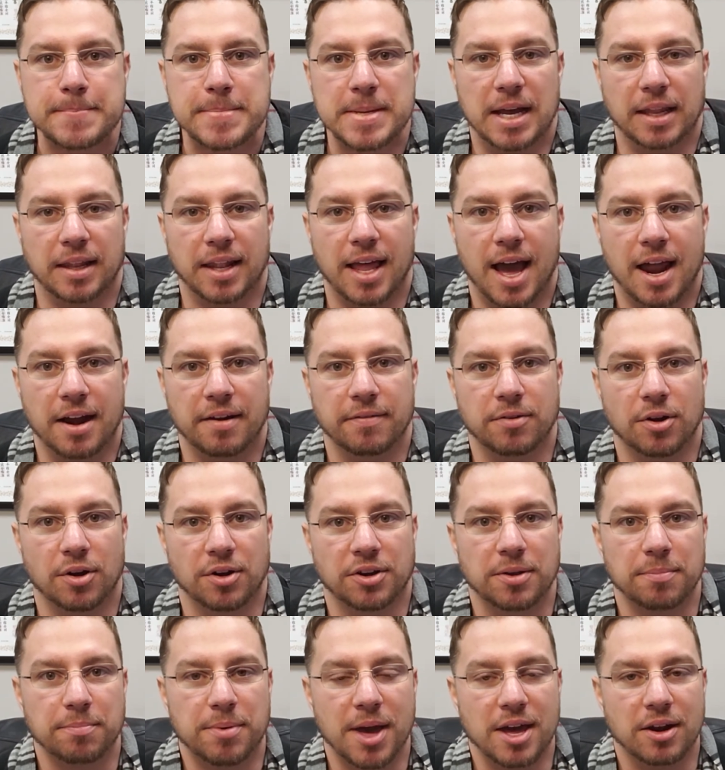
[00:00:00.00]
A lot of our
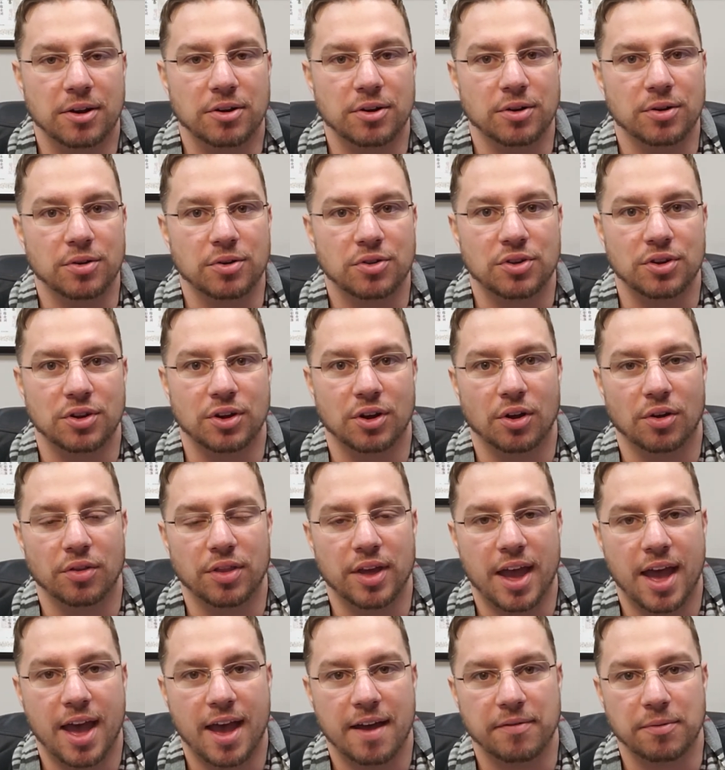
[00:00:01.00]
competitors, you know,
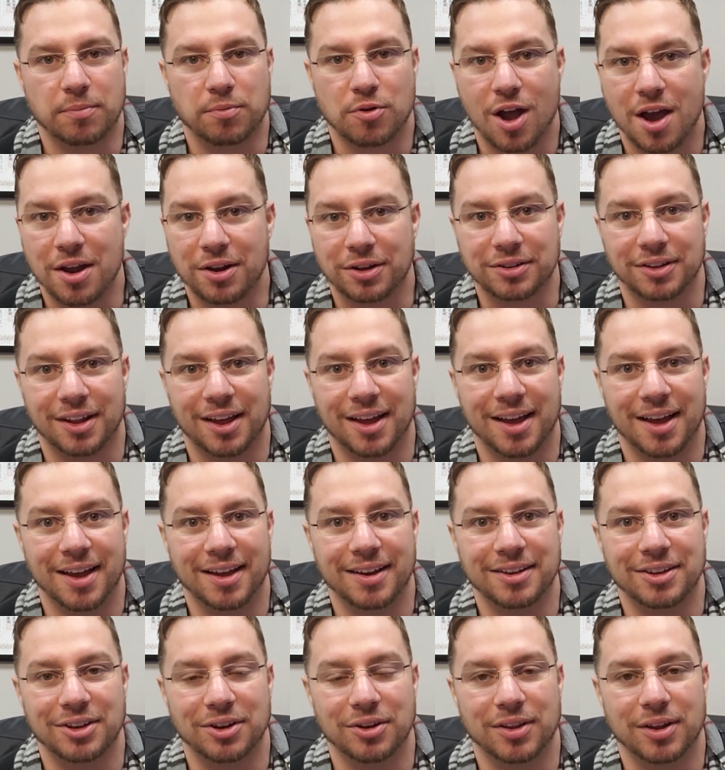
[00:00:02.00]
they have a product
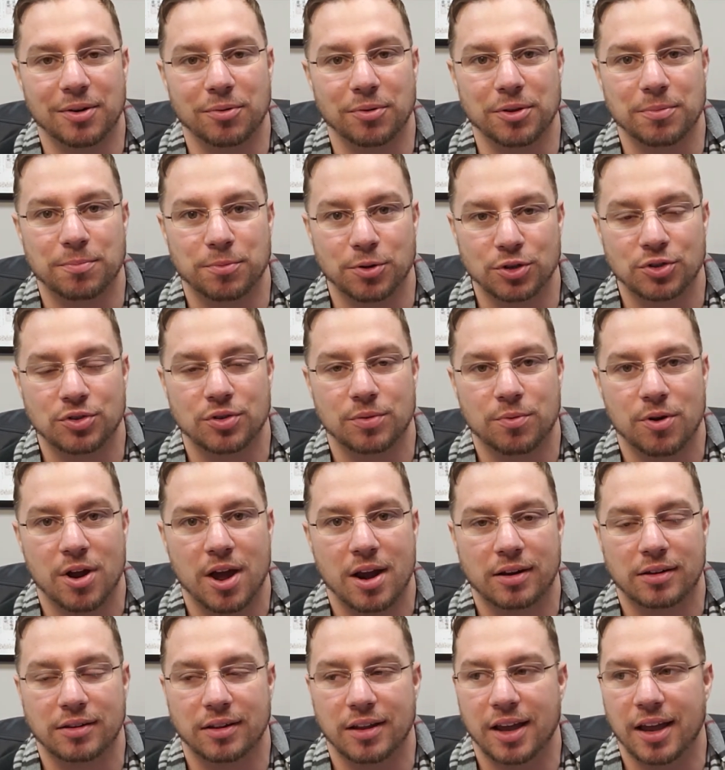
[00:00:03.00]
line, you know, that really push the
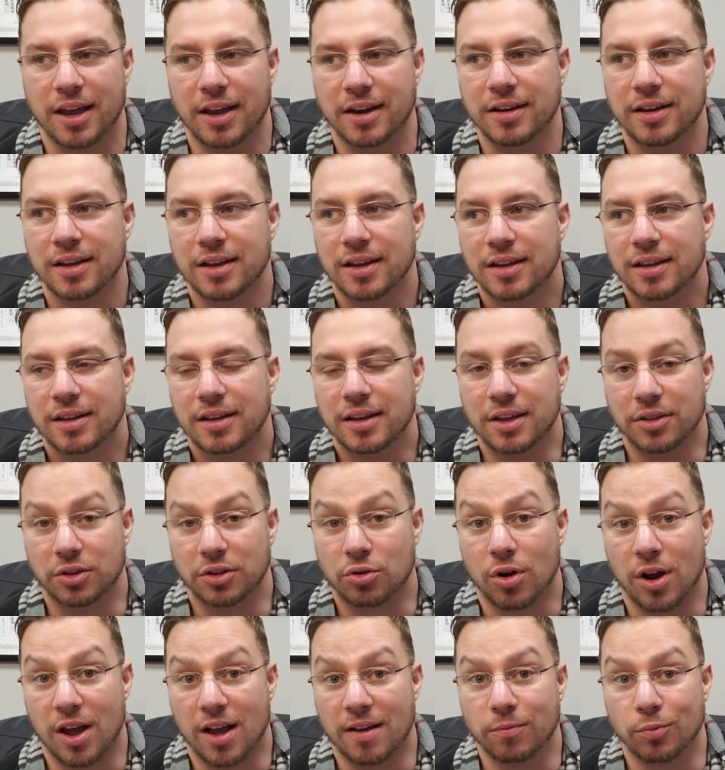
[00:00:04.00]
product line in the
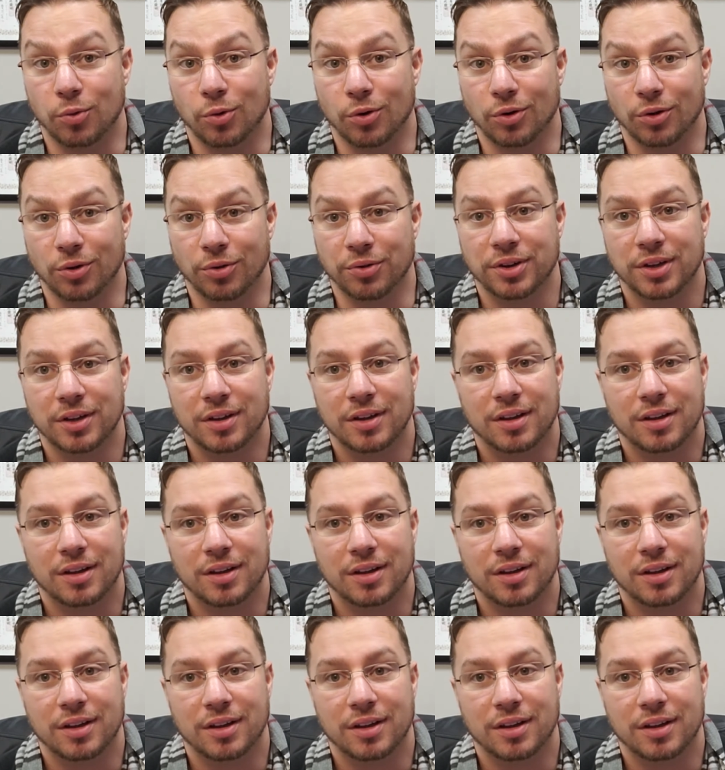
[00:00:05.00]
Krav world.